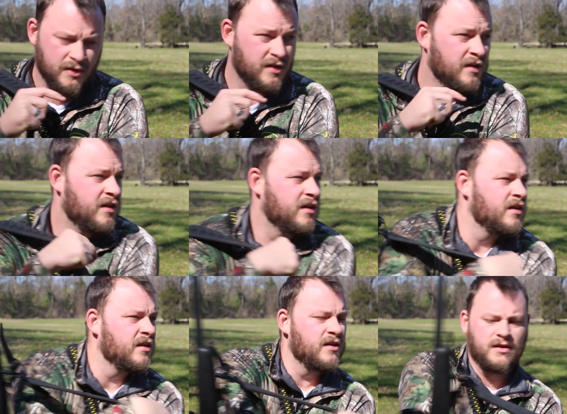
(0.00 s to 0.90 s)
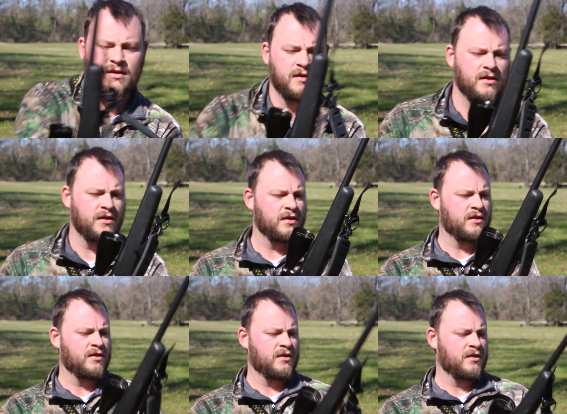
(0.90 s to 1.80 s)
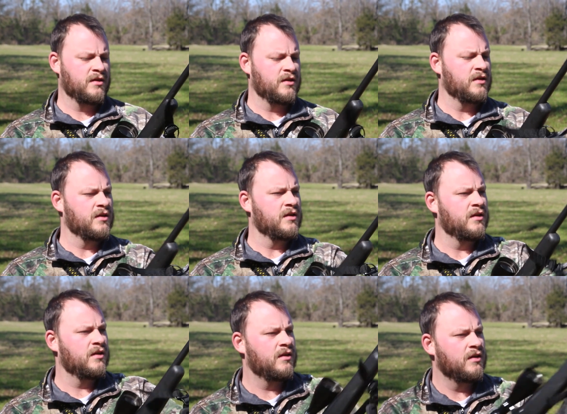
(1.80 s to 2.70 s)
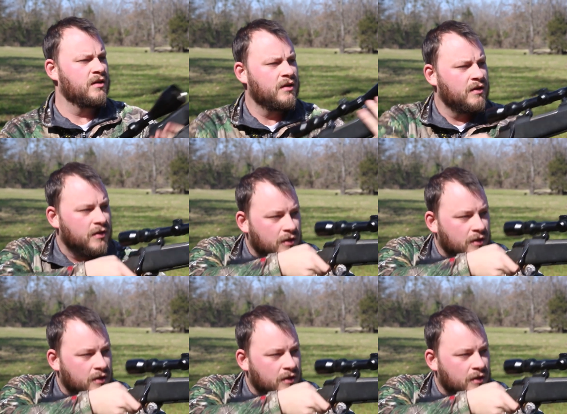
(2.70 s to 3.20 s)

(no one is talking)